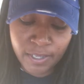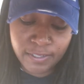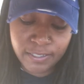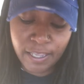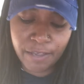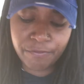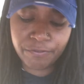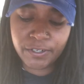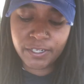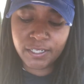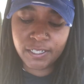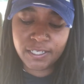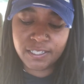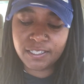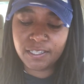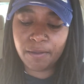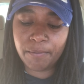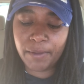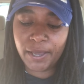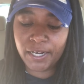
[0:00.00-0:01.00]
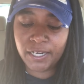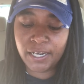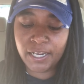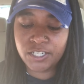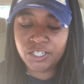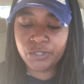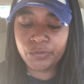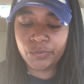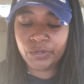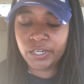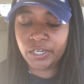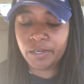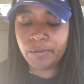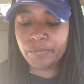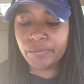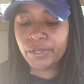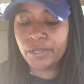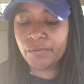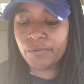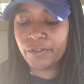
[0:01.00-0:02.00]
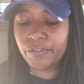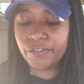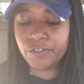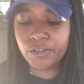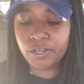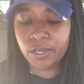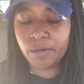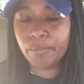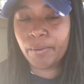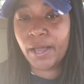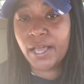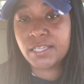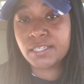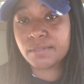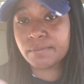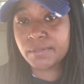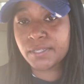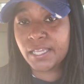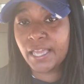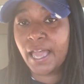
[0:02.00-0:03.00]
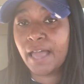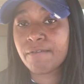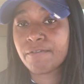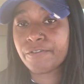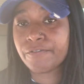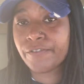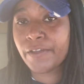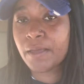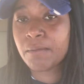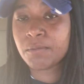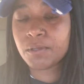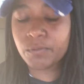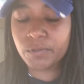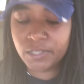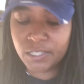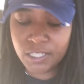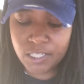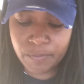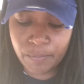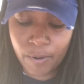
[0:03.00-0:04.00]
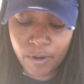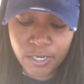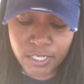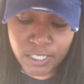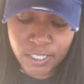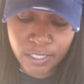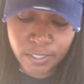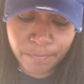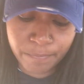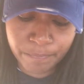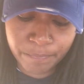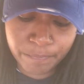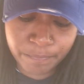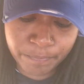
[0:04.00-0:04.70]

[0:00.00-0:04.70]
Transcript: Definitely somebody that you wanted to be with. You could possibly have a family with this person.